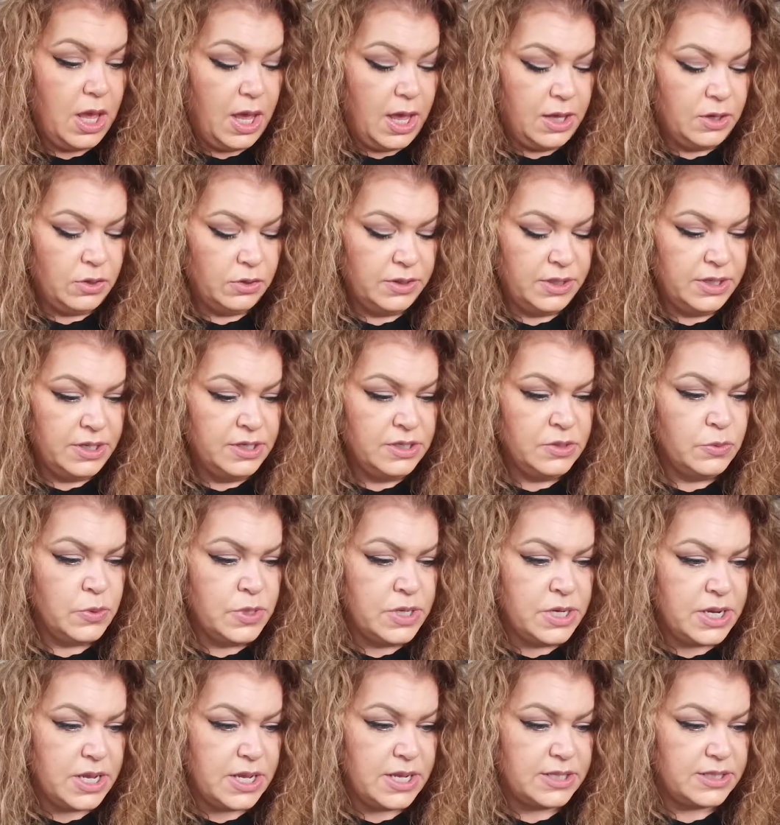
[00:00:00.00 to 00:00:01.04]
And on this
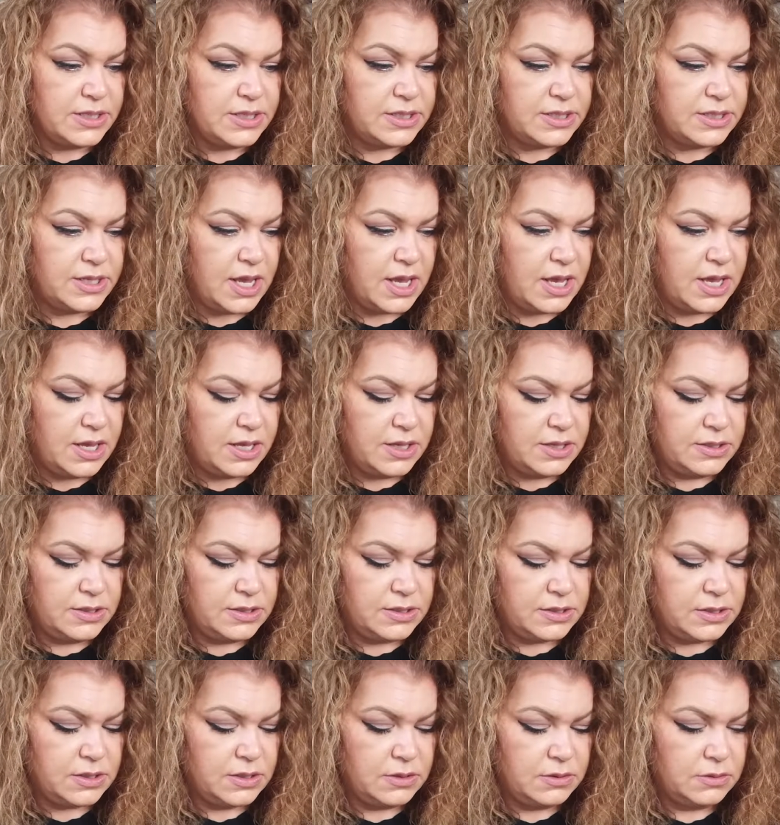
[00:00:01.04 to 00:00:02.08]
one, it
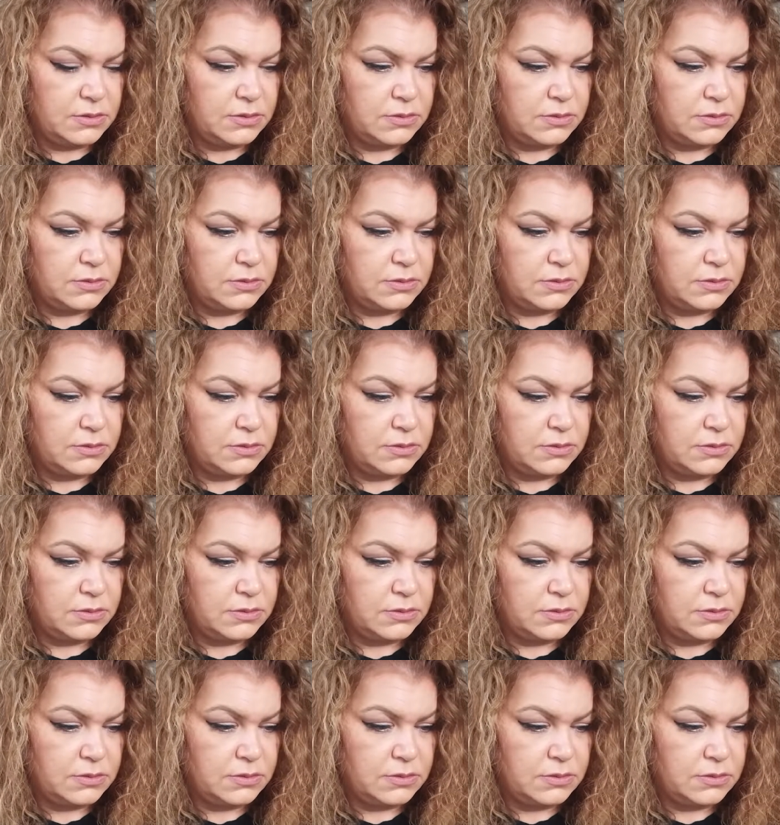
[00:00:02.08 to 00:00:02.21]
says,